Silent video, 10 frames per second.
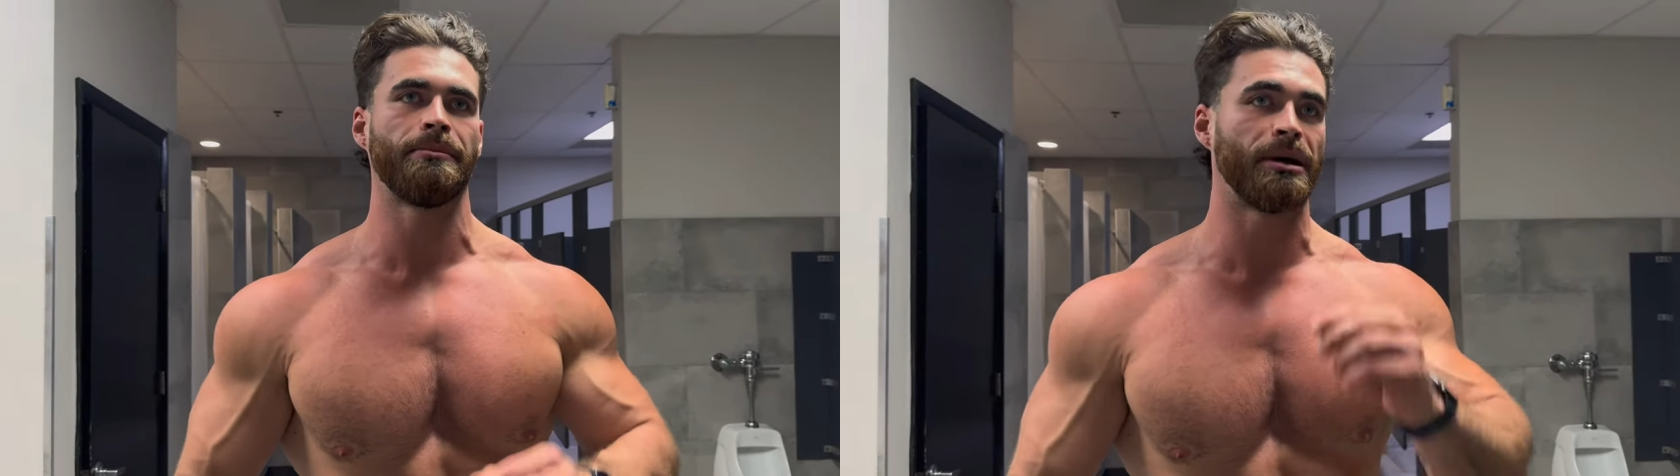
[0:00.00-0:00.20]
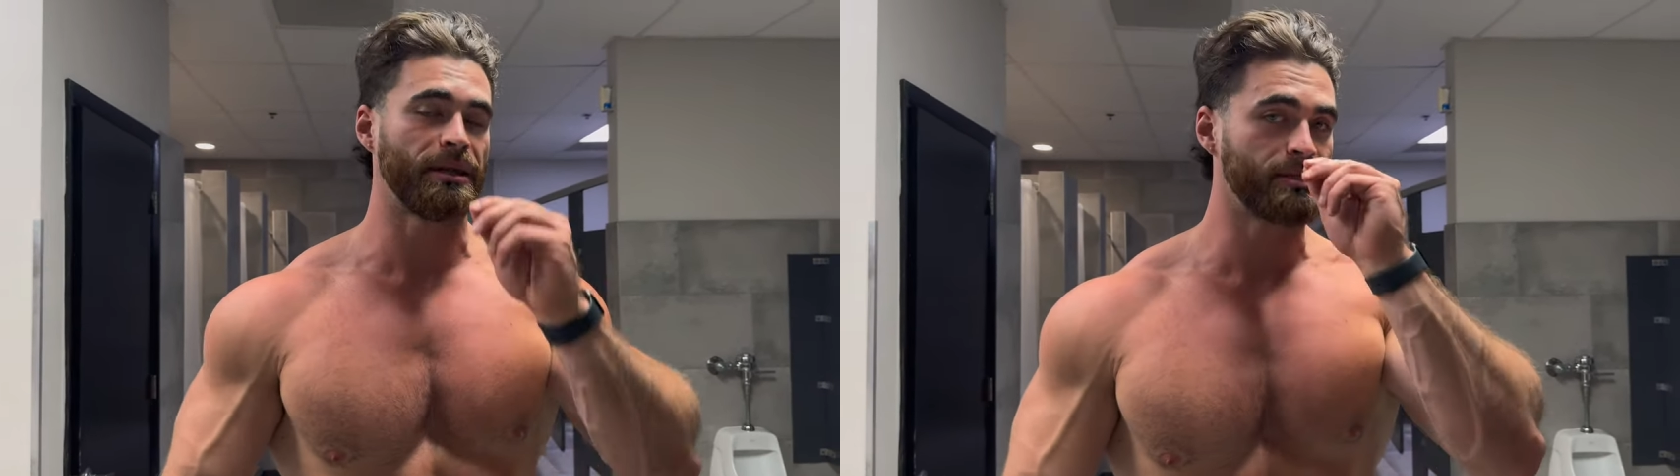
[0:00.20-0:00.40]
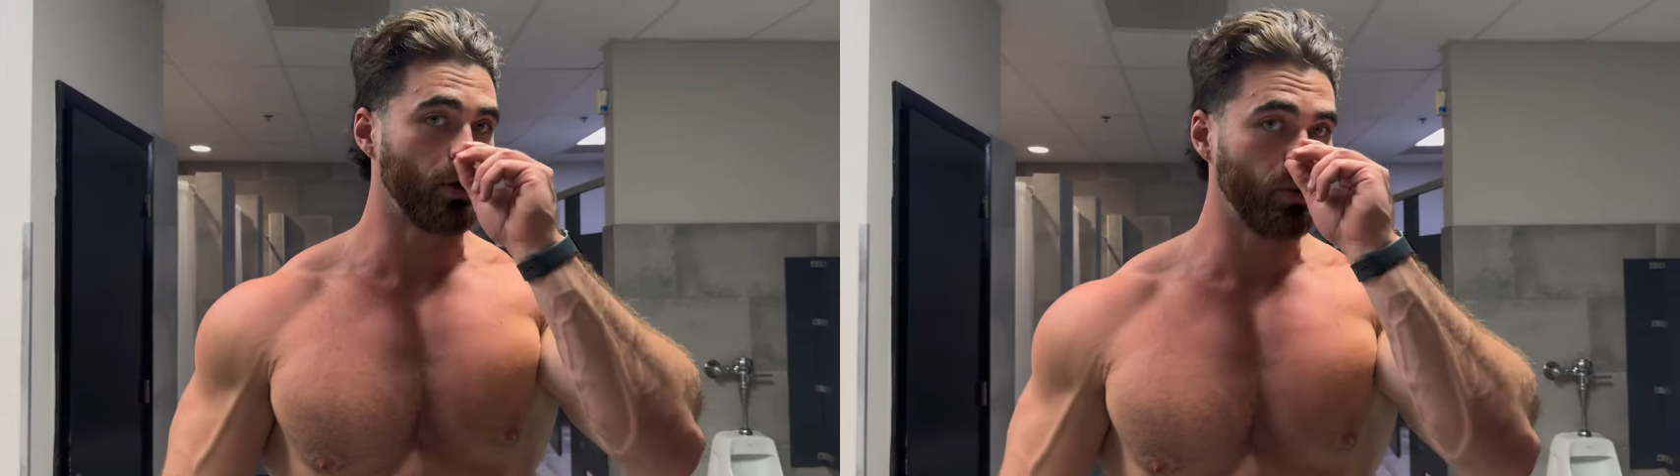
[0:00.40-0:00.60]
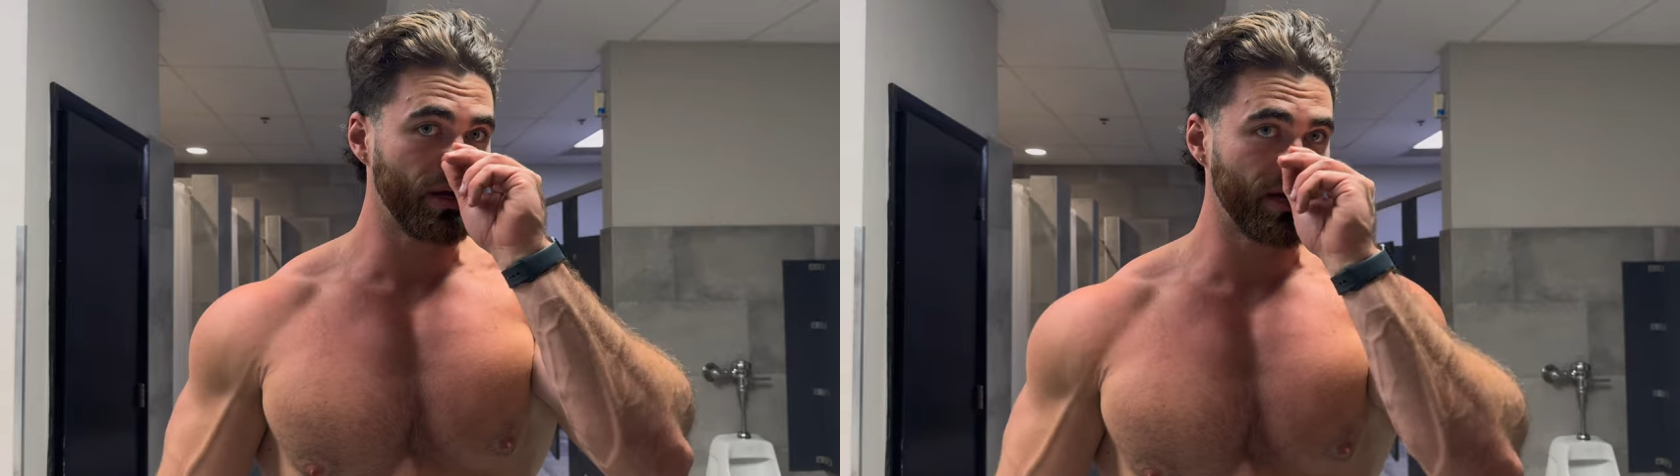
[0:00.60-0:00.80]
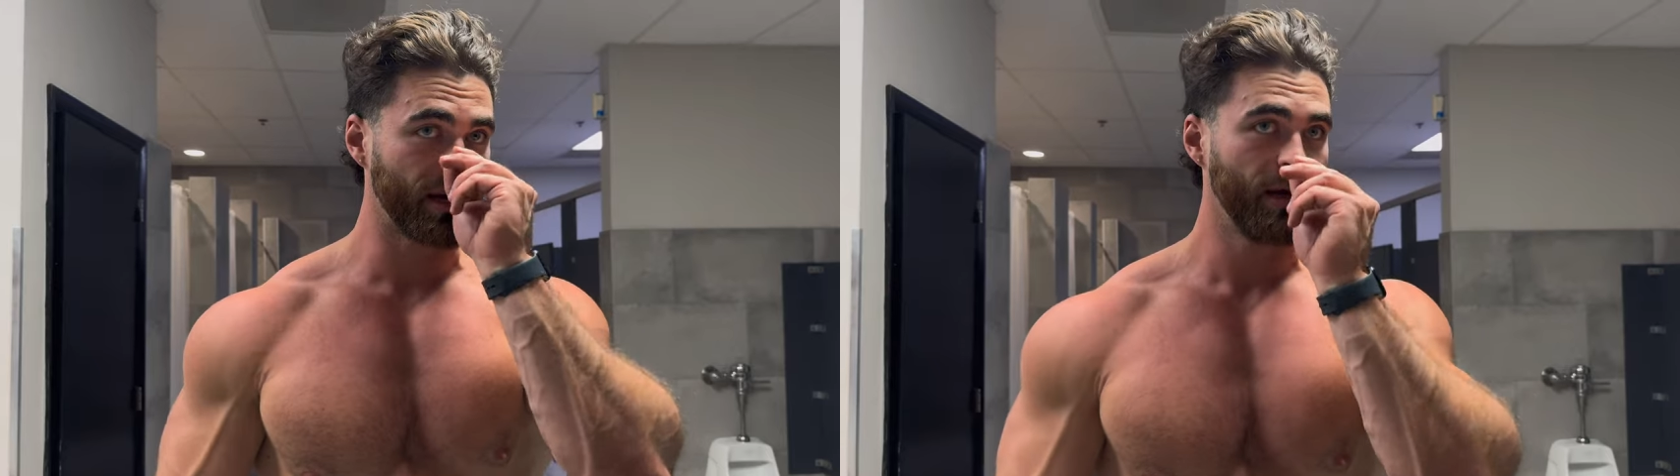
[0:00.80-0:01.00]
But this whole
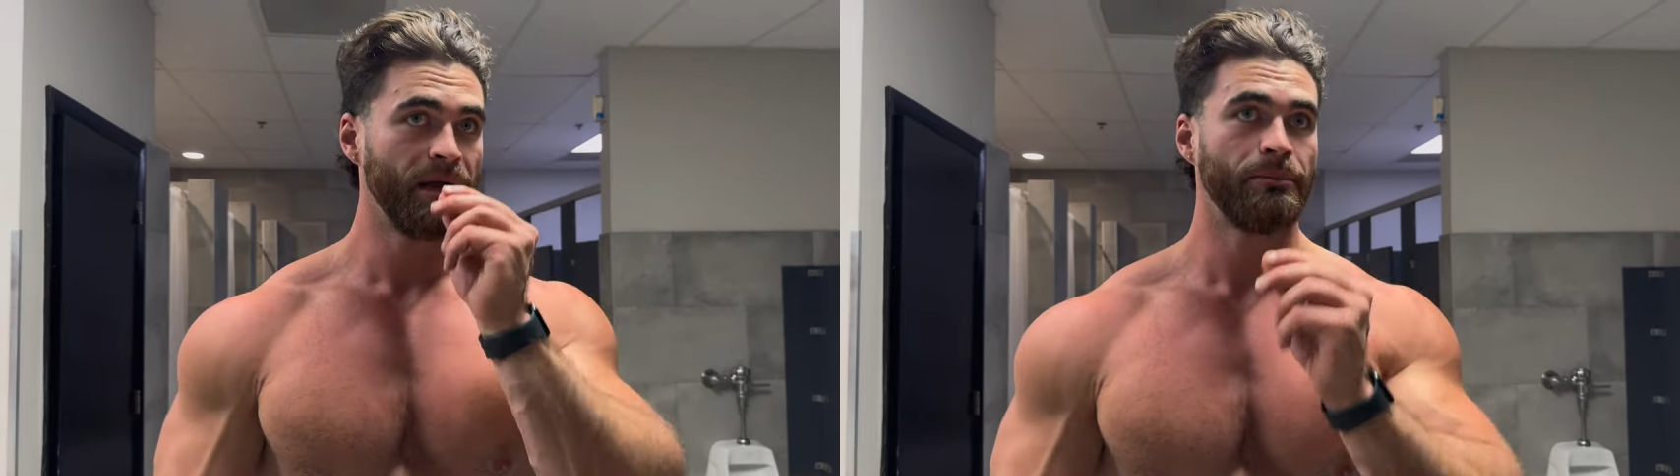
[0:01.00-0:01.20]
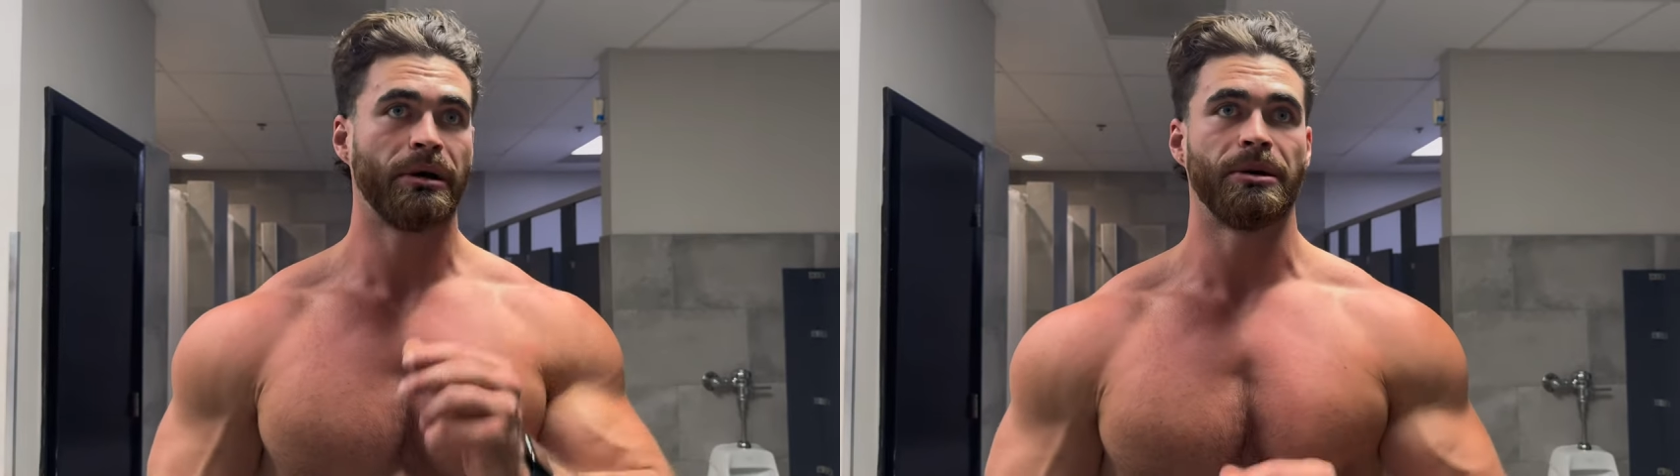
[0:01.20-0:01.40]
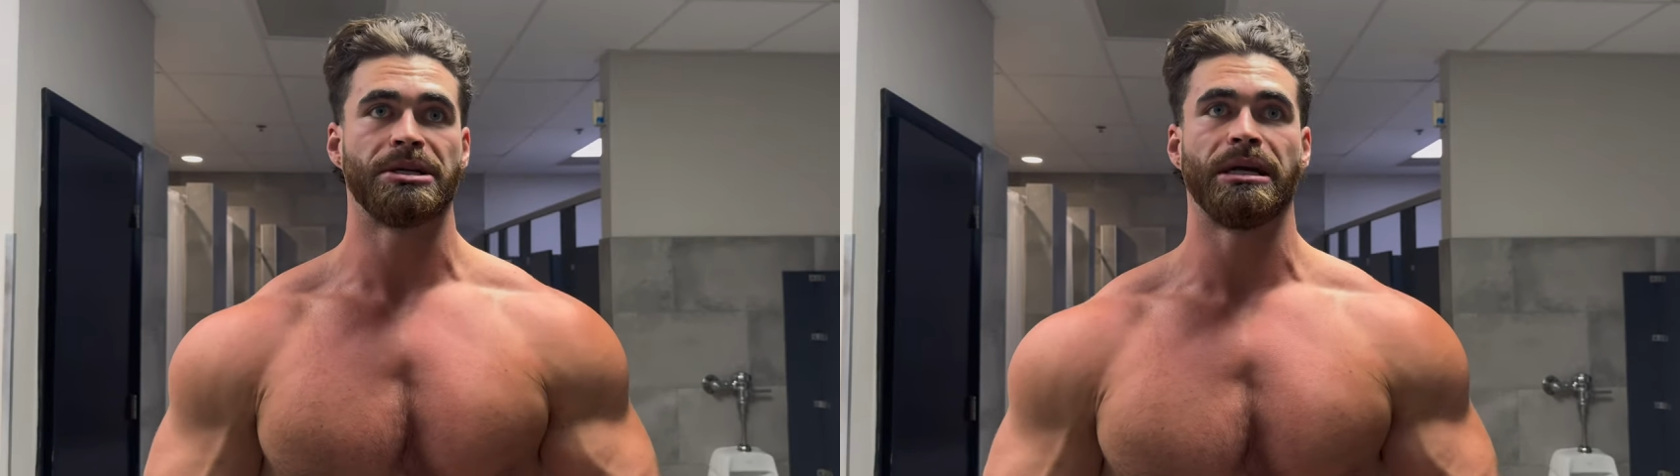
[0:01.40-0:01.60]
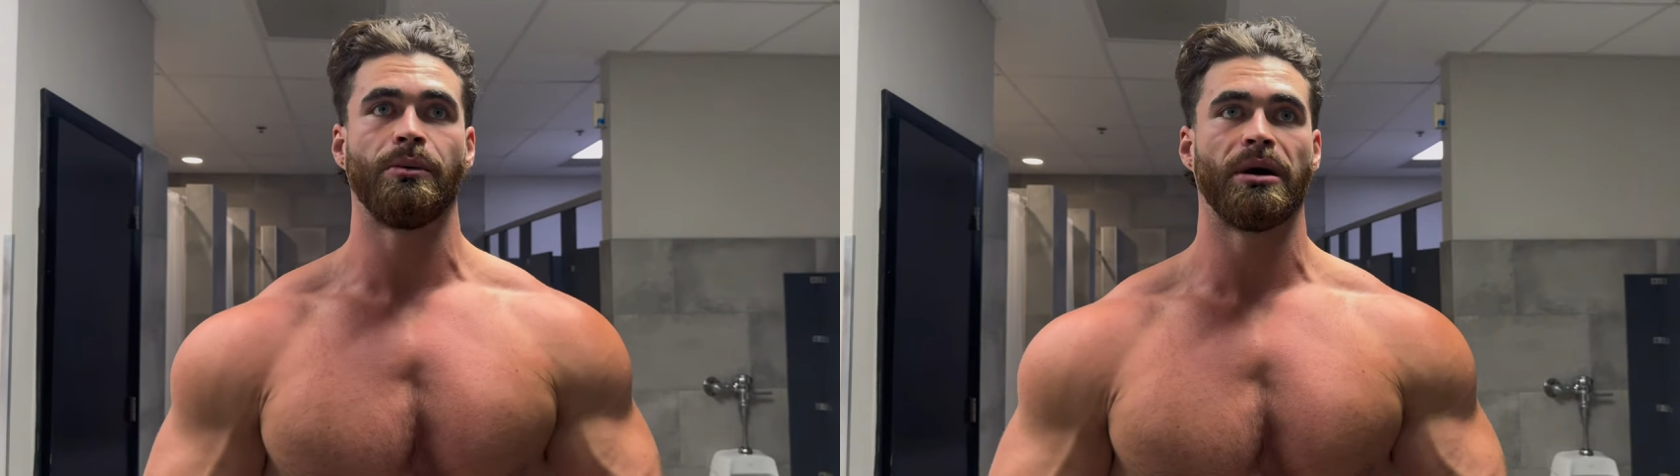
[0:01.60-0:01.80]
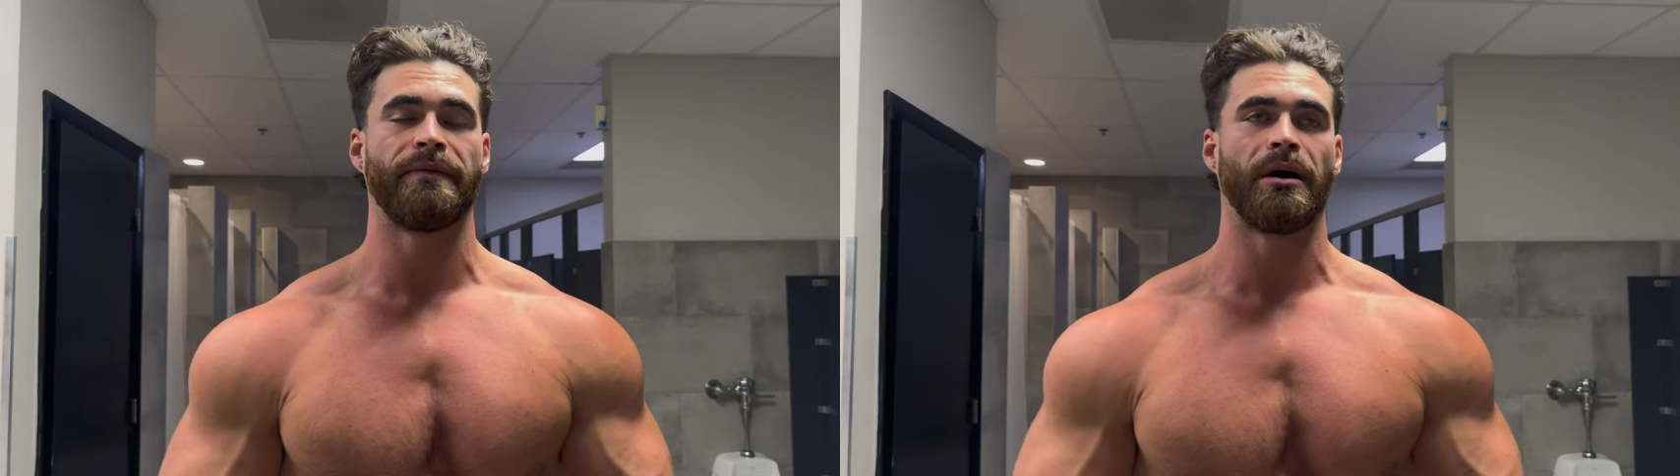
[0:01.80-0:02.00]
week, pretty much eating
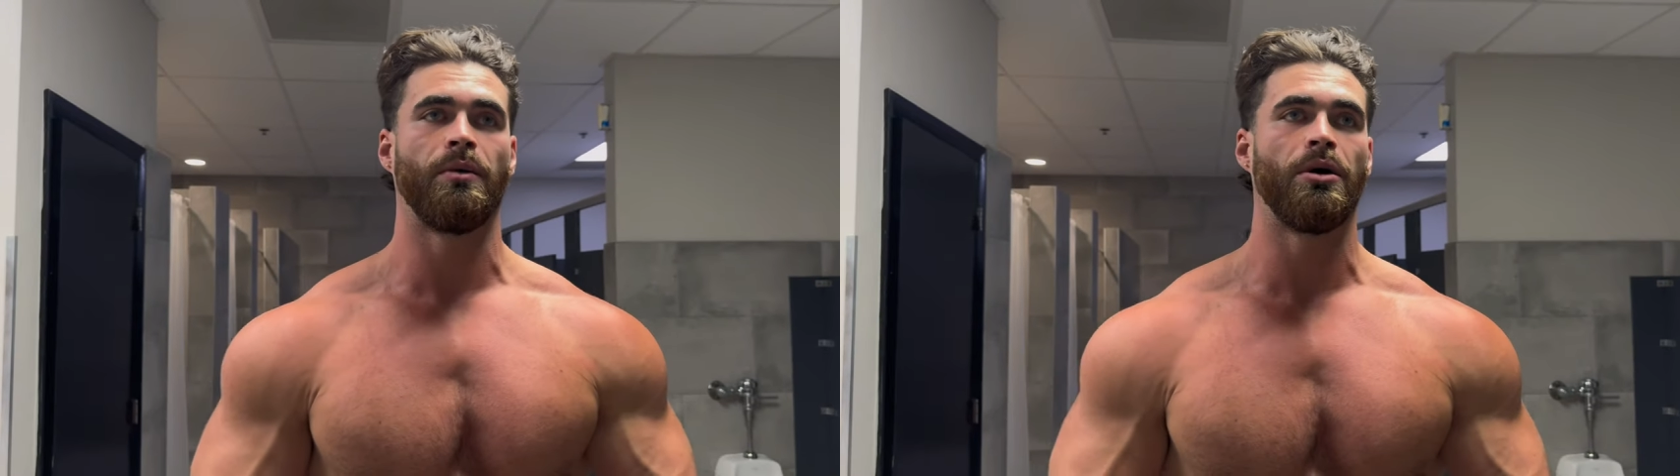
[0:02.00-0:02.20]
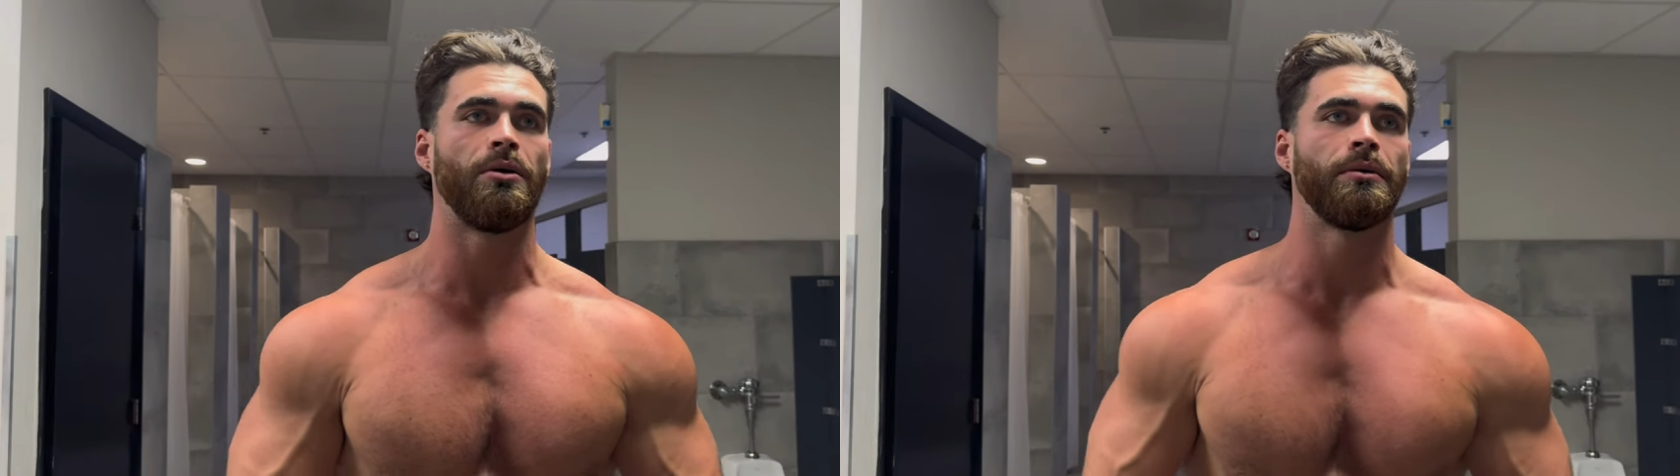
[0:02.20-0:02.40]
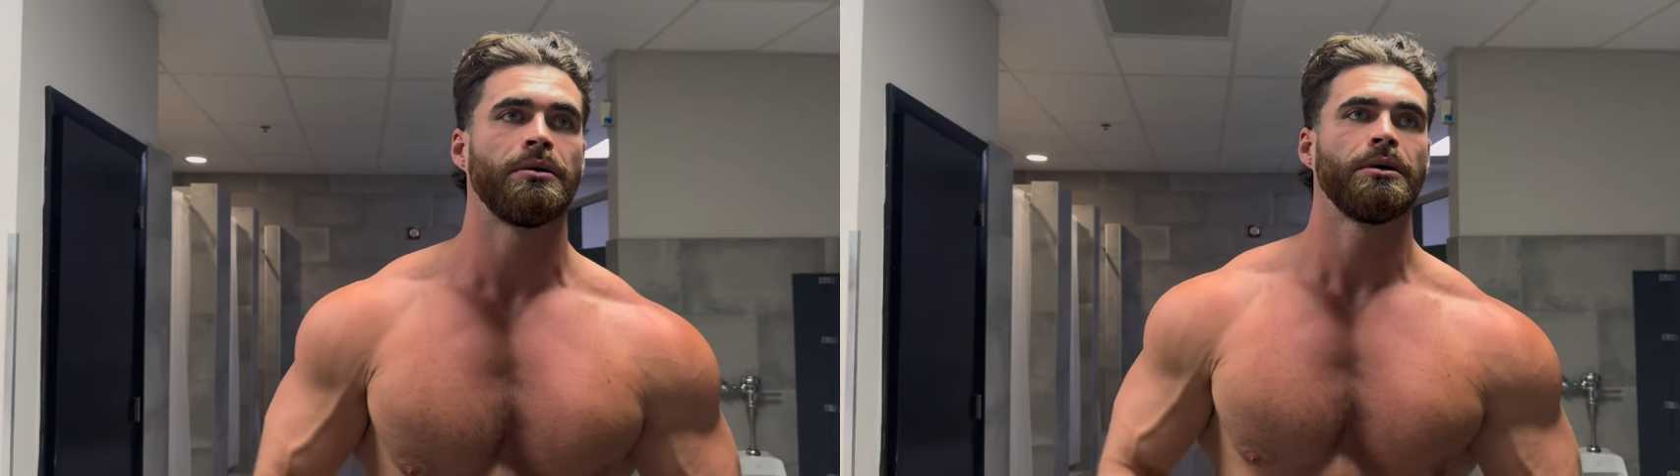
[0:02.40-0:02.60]
whatever I want.